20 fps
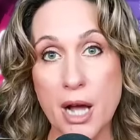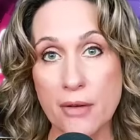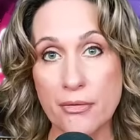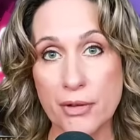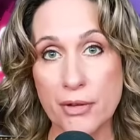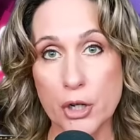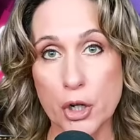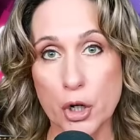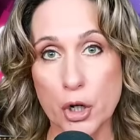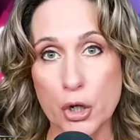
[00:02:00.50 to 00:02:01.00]

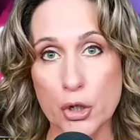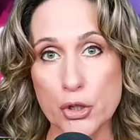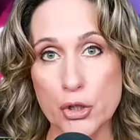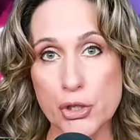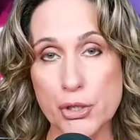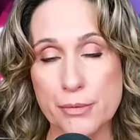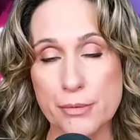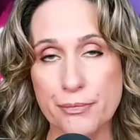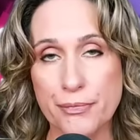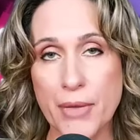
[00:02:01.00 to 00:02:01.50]

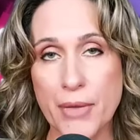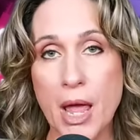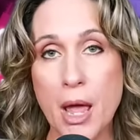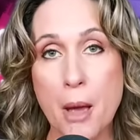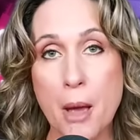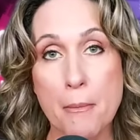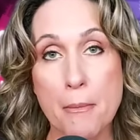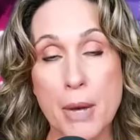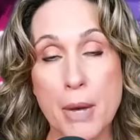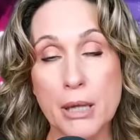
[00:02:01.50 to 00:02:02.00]
governors.
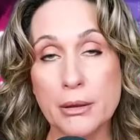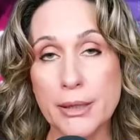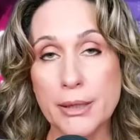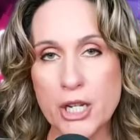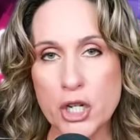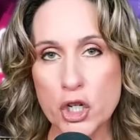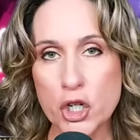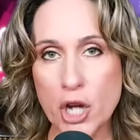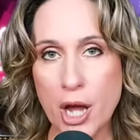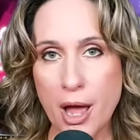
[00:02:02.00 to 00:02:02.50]

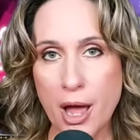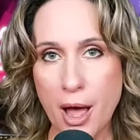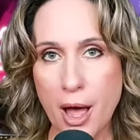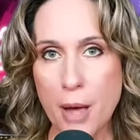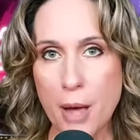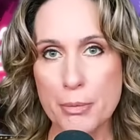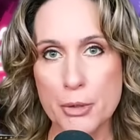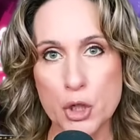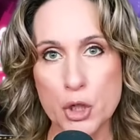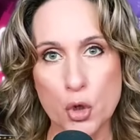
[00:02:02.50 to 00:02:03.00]
Militia
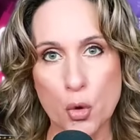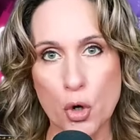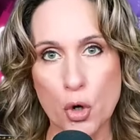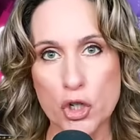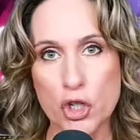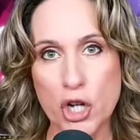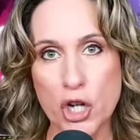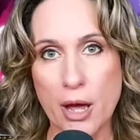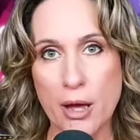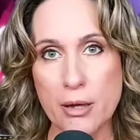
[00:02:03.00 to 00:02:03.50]
up,
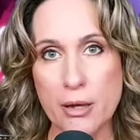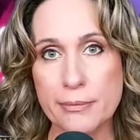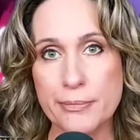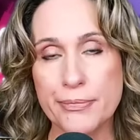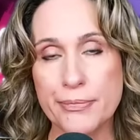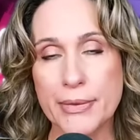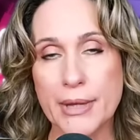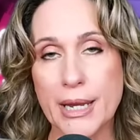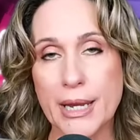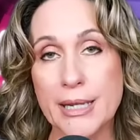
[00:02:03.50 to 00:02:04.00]
Georgia.
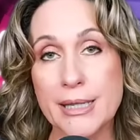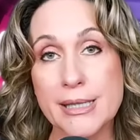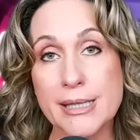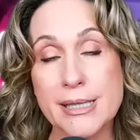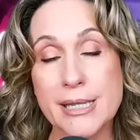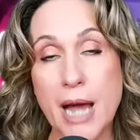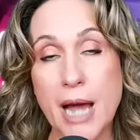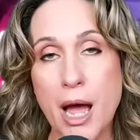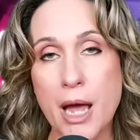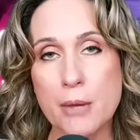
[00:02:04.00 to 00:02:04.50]

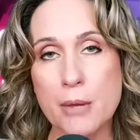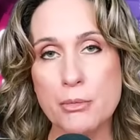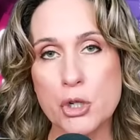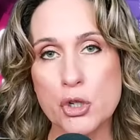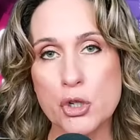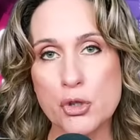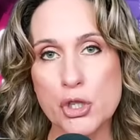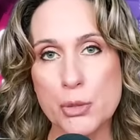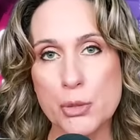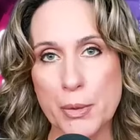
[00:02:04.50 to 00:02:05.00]
It's time
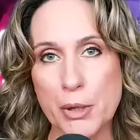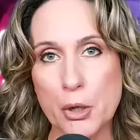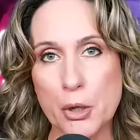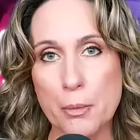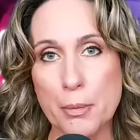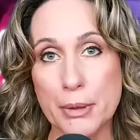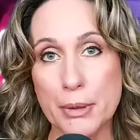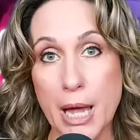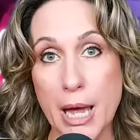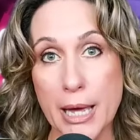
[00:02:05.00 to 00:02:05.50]
to spill
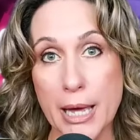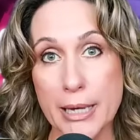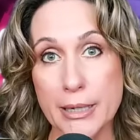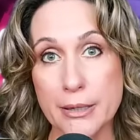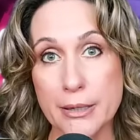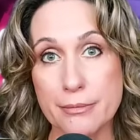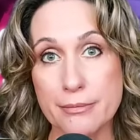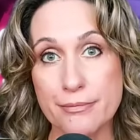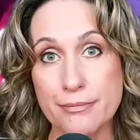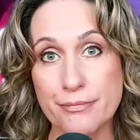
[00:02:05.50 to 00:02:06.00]

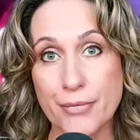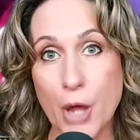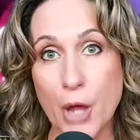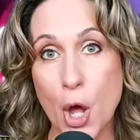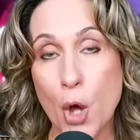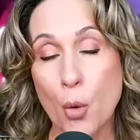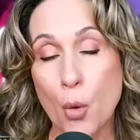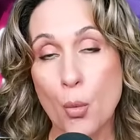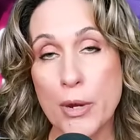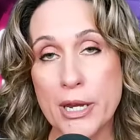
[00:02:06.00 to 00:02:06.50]
blood.
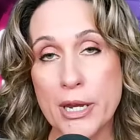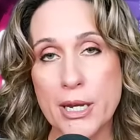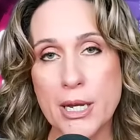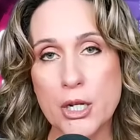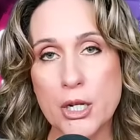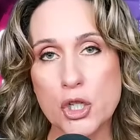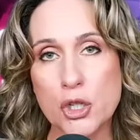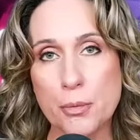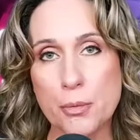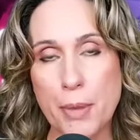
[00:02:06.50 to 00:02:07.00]
We
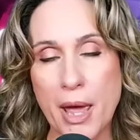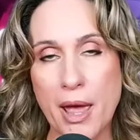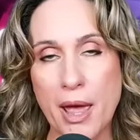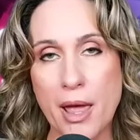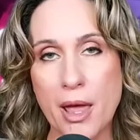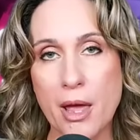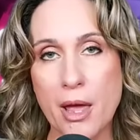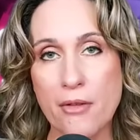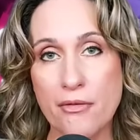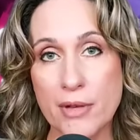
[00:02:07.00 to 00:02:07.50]
need to
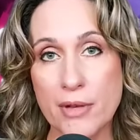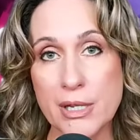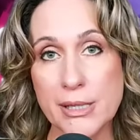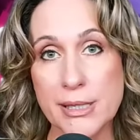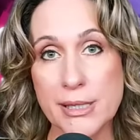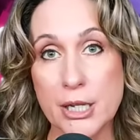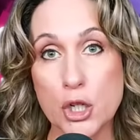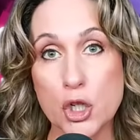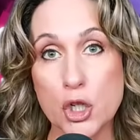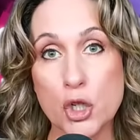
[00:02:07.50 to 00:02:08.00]
pay a
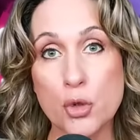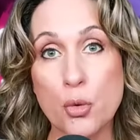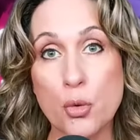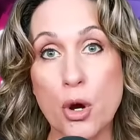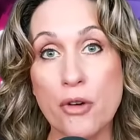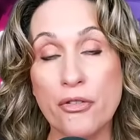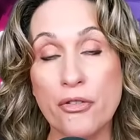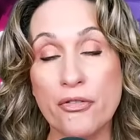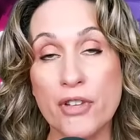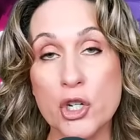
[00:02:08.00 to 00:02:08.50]
visit to
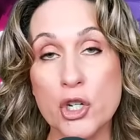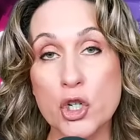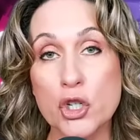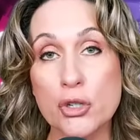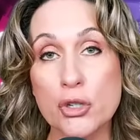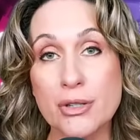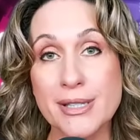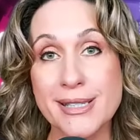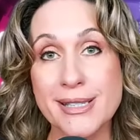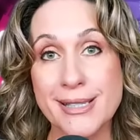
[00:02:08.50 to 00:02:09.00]

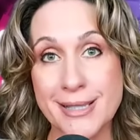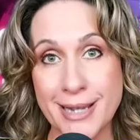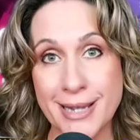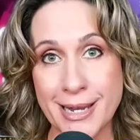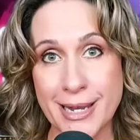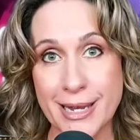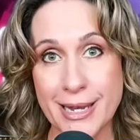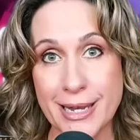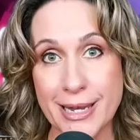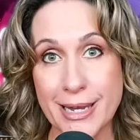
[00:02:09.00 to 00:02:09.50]
Official
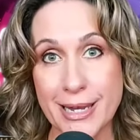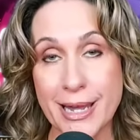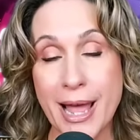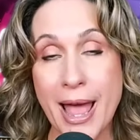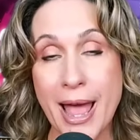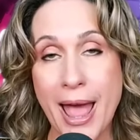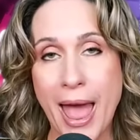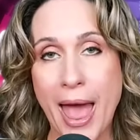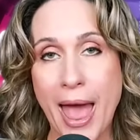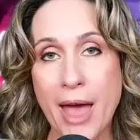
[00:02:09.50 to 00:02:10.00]
C
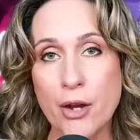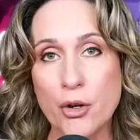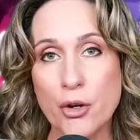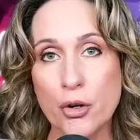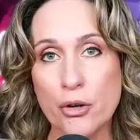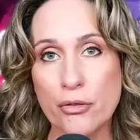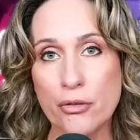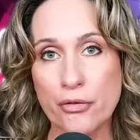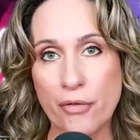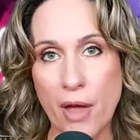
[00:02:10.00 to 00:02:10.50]
and
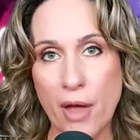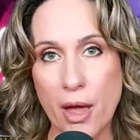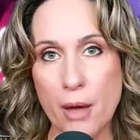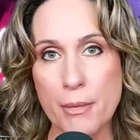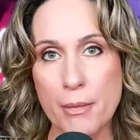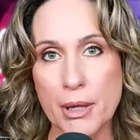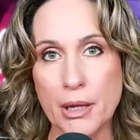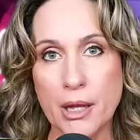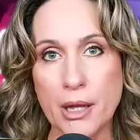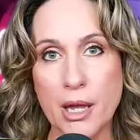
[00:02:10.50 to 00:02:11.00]
her
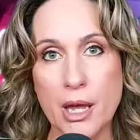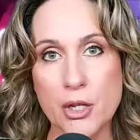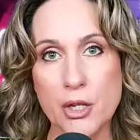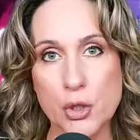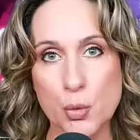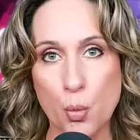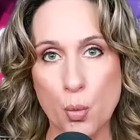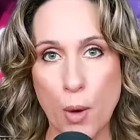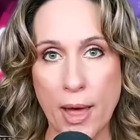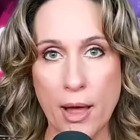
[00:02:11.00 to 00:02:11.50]
family
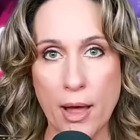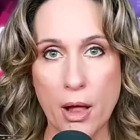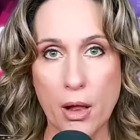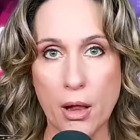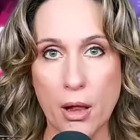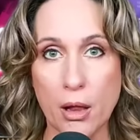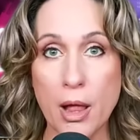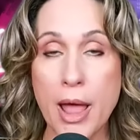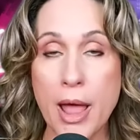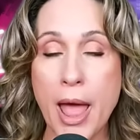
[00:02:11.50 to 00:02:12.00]
as
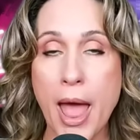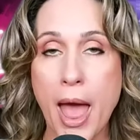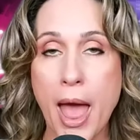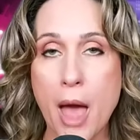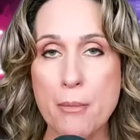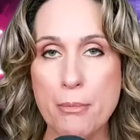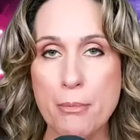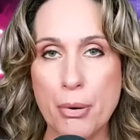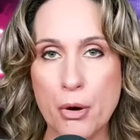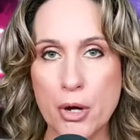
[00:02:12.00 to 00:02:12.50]
well
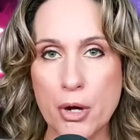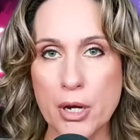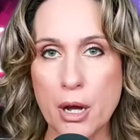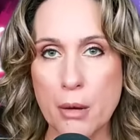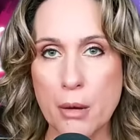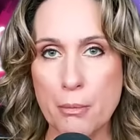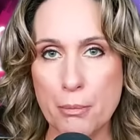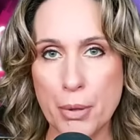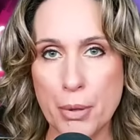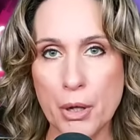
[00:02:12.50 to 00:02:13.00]
and put
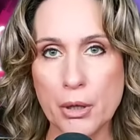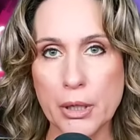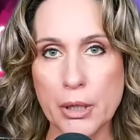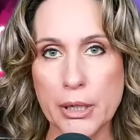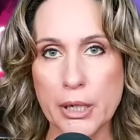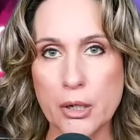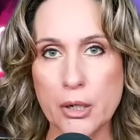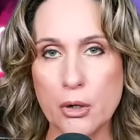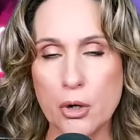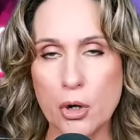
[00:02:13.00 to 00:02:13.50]
a
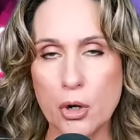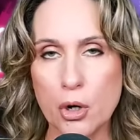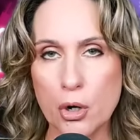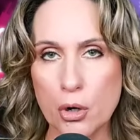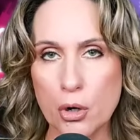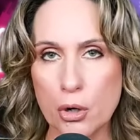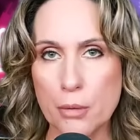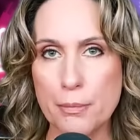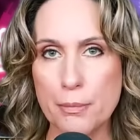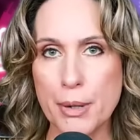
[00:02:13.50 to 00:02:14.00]
bullet
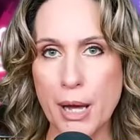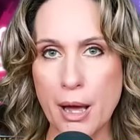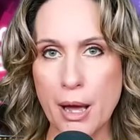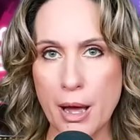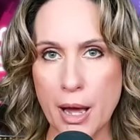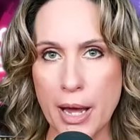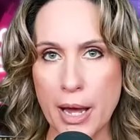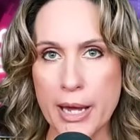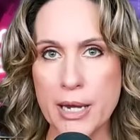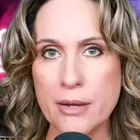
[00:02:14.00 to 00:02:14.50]
her
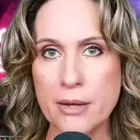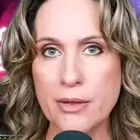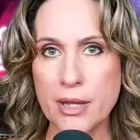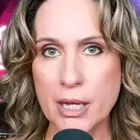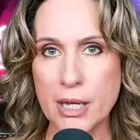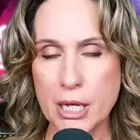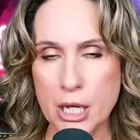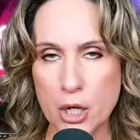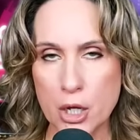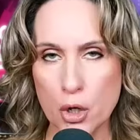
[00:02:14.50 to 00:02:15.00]
behind
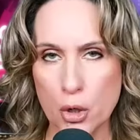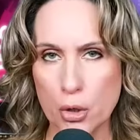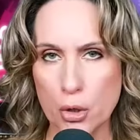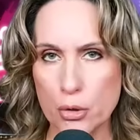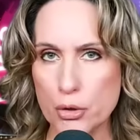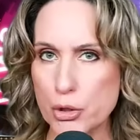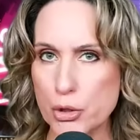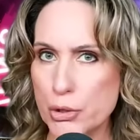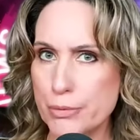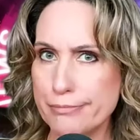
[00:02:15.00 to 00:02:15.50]
the
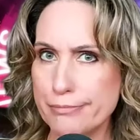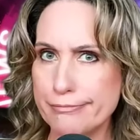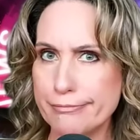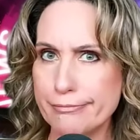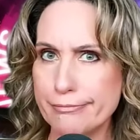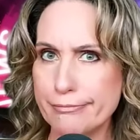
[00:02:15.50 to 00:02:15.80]
ears.